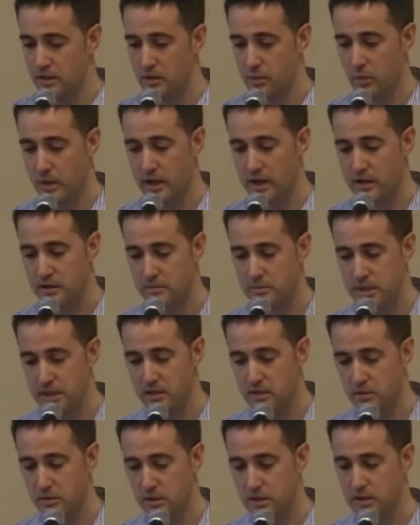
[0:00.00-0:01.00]
We have
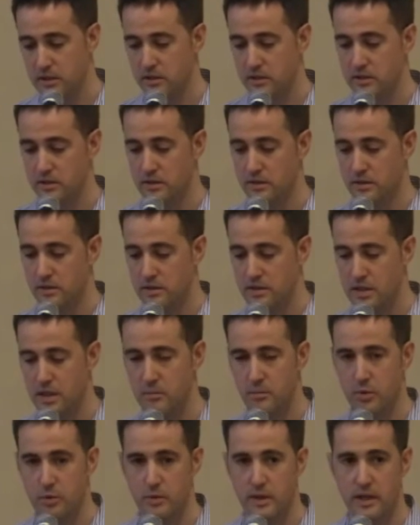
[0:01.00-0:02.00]
been doing
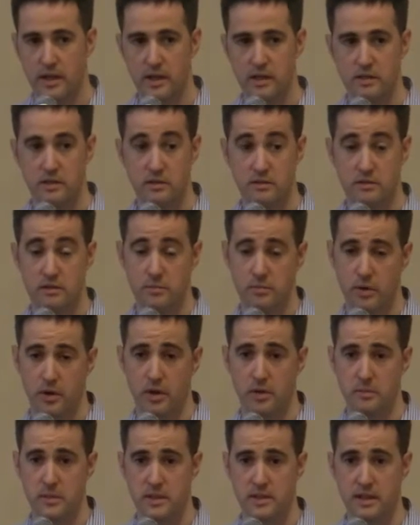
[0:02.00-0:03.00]
some publications. The
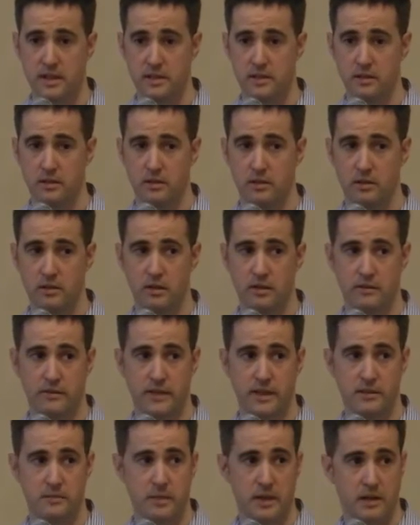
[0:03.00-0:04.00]
problem is that all of
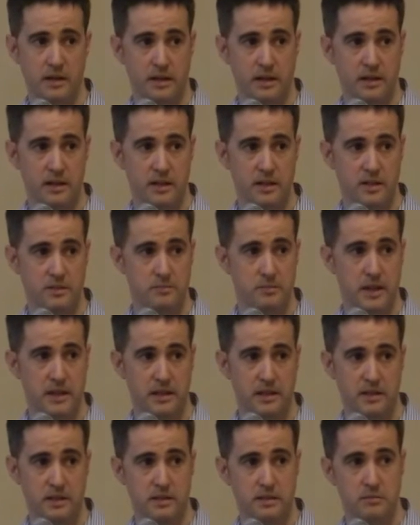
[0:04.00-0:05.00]
them are in
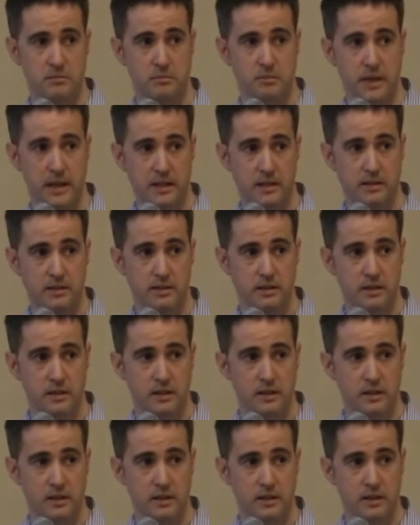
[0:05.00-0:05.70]
Spanish, but